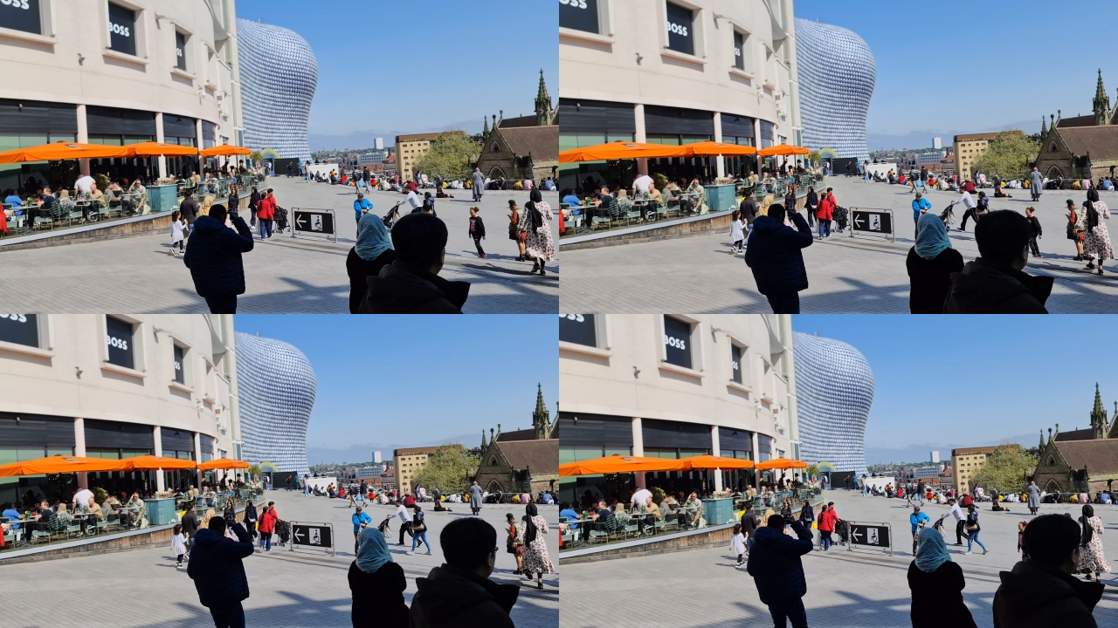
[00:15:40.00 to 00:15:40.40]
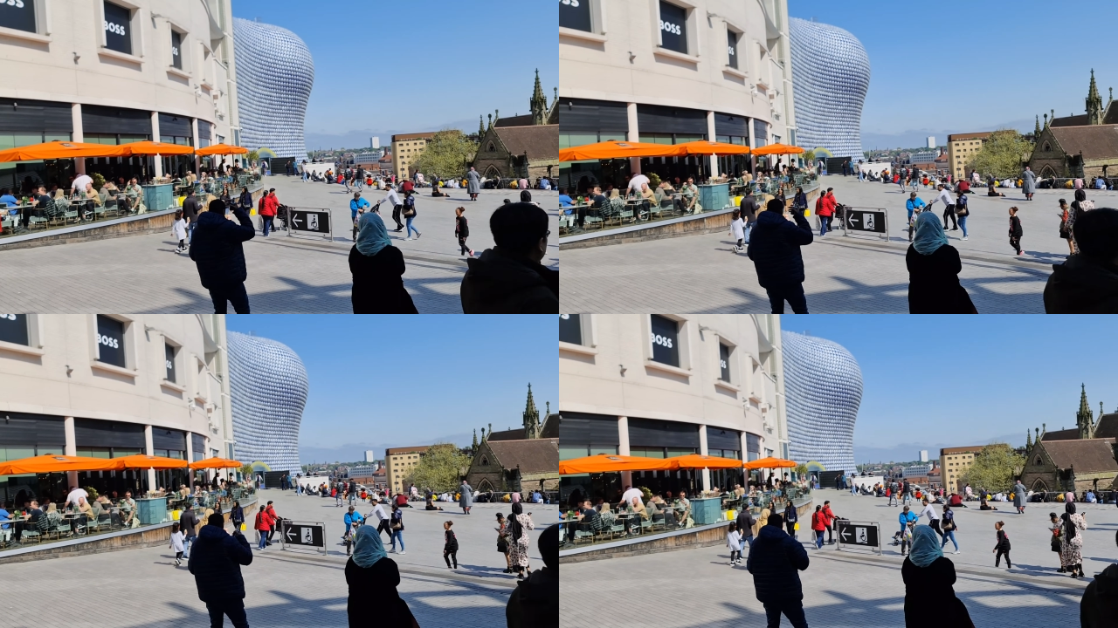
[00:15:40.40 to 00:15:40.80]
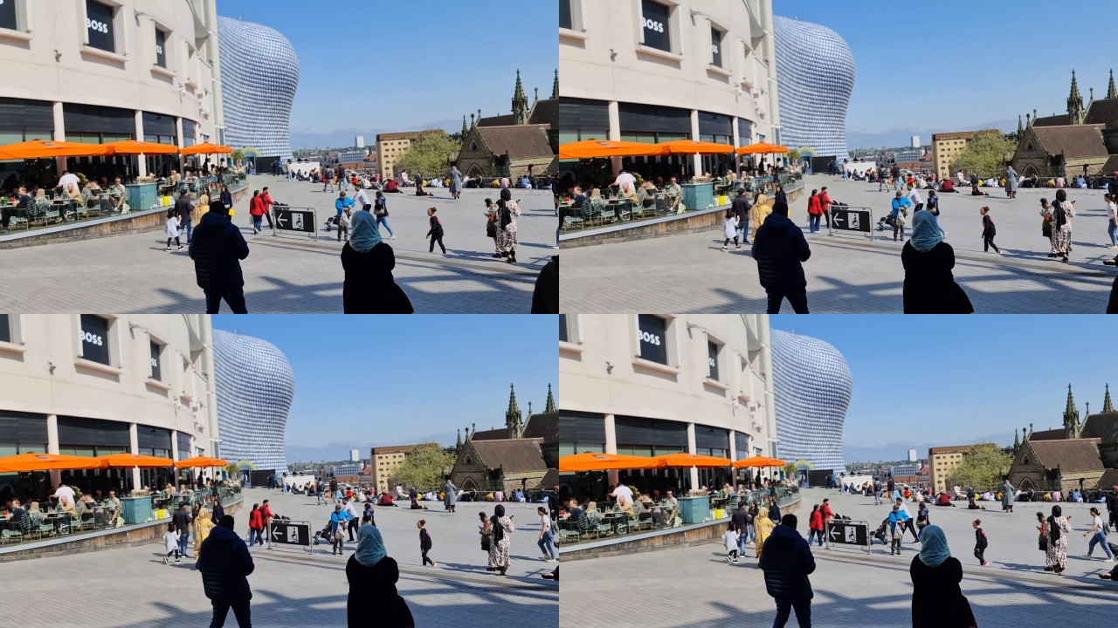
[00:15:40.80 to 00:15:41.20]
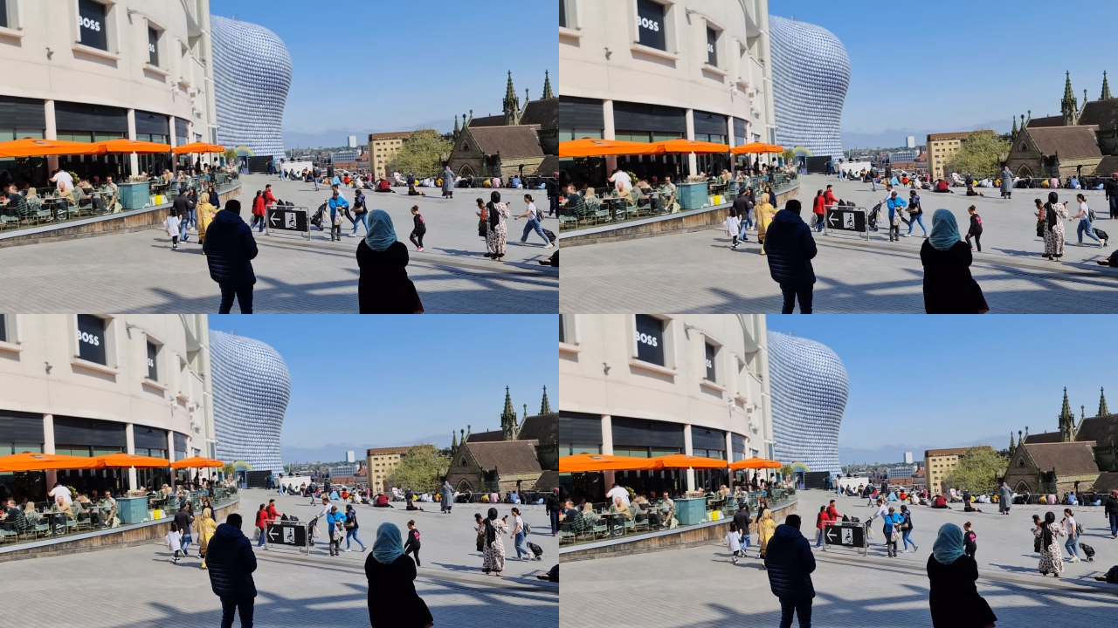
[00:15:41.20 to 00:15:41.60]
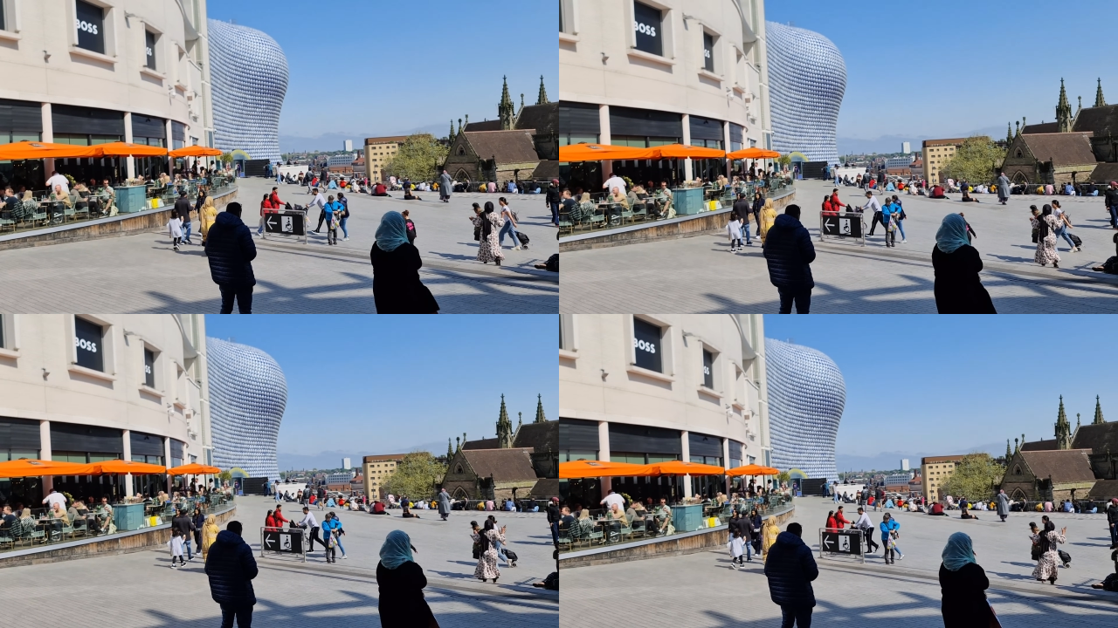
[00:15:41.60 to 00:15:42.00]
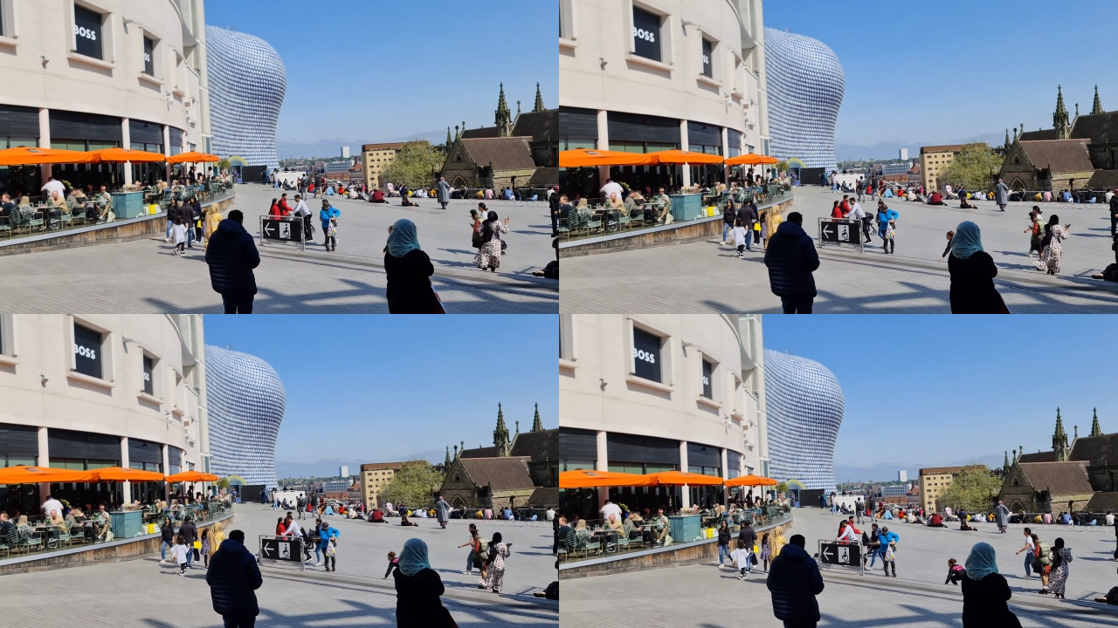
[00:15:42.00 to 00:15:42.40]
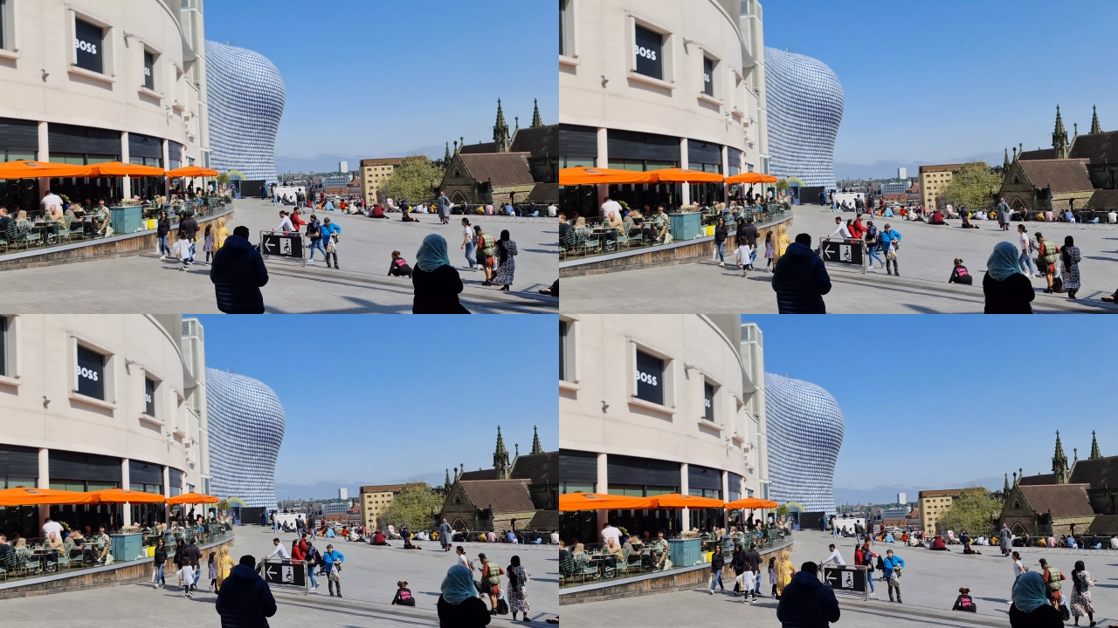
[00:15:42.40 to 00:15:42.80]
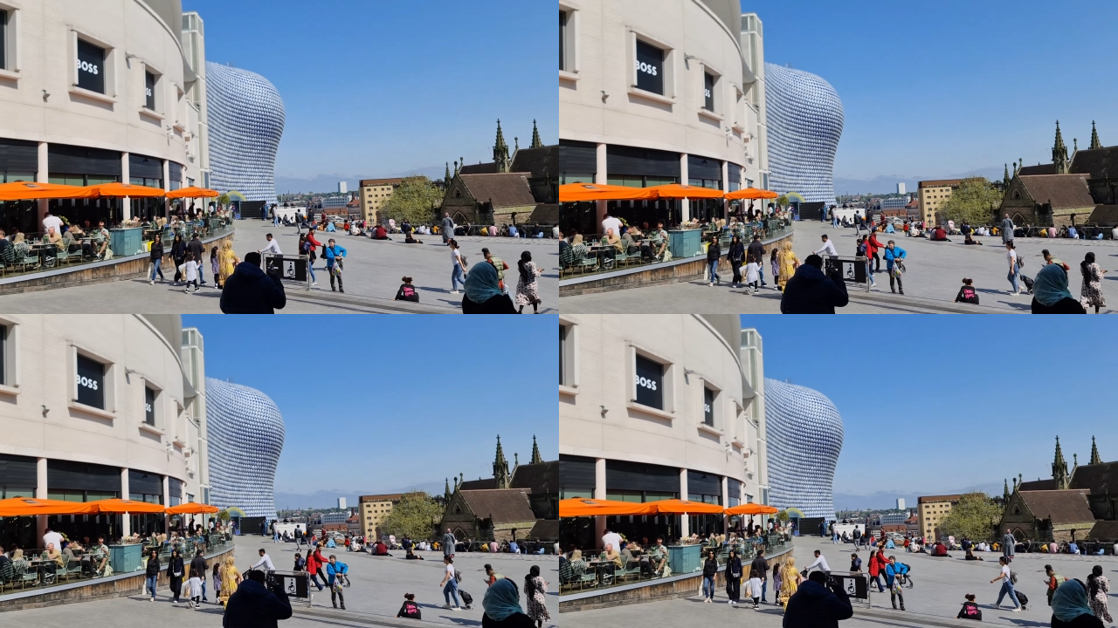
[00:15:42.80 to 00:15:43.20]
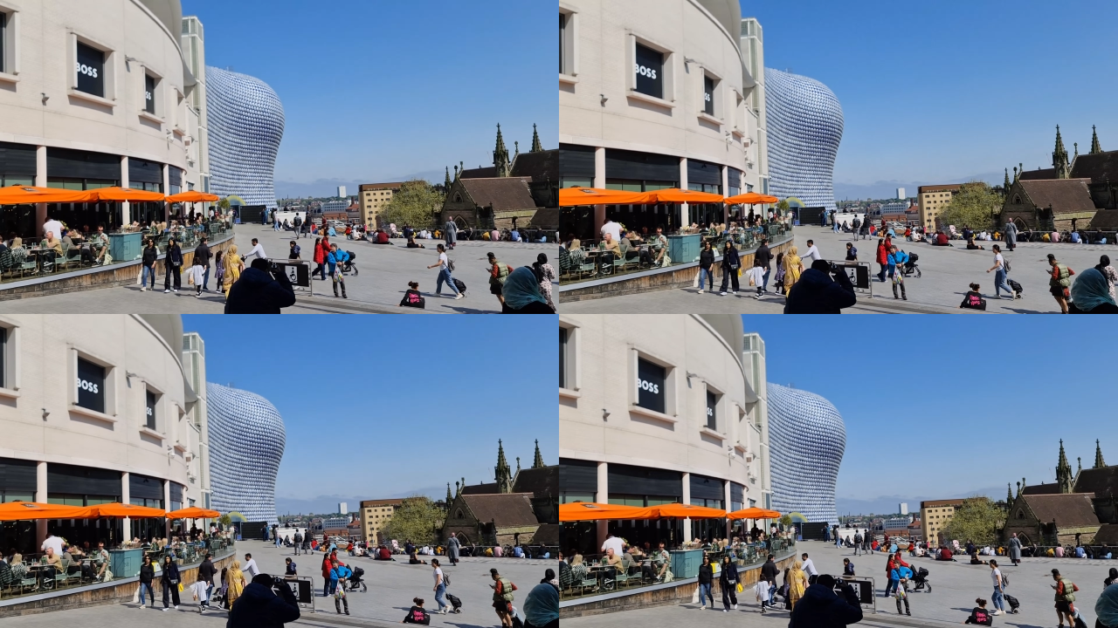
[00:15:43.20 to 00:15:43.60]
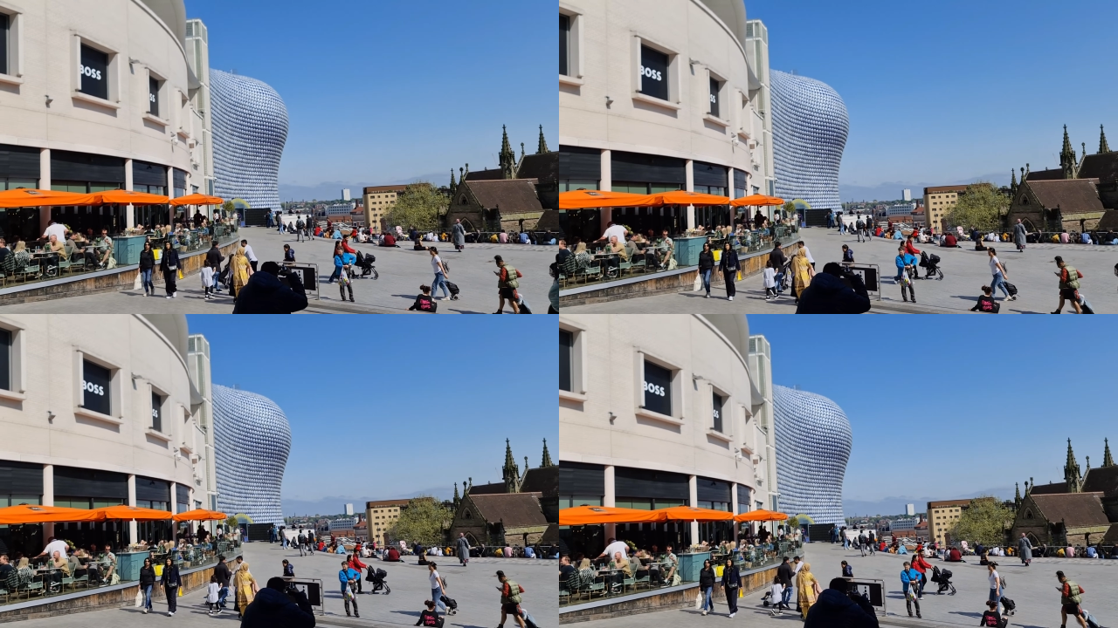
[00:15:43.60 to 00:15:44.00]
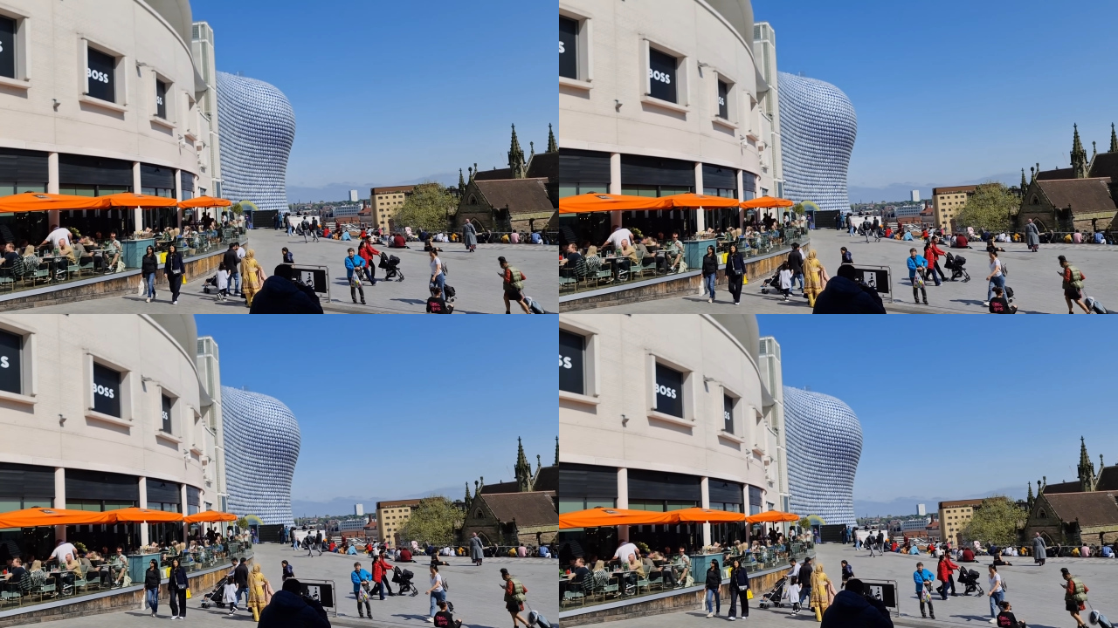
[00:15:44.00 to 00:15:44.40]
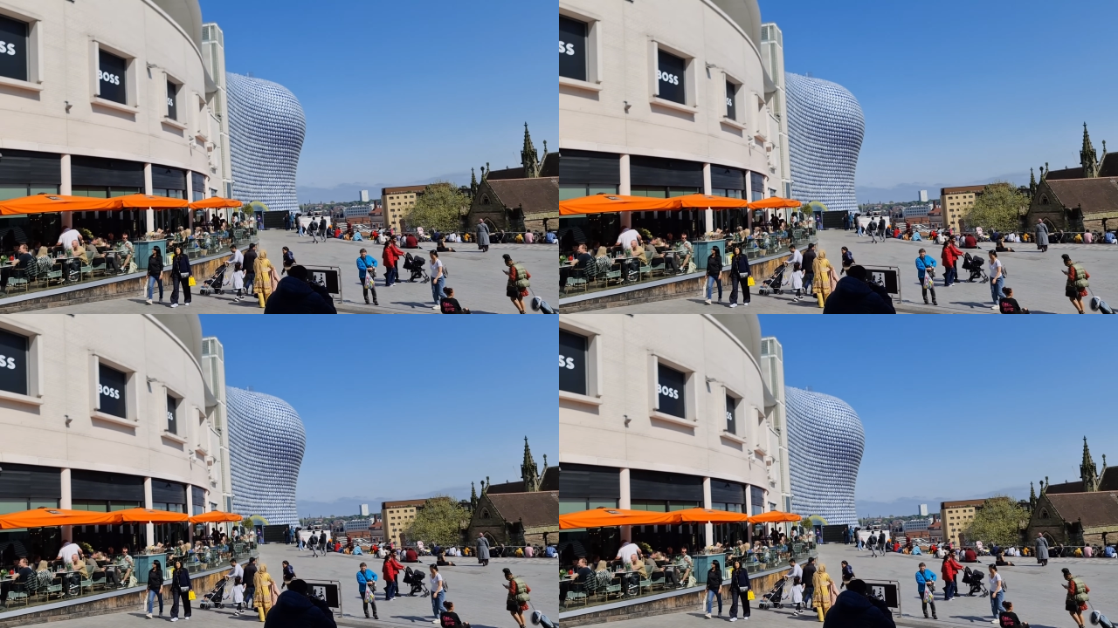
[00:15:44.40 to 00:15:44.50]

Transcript: (no speaker visible)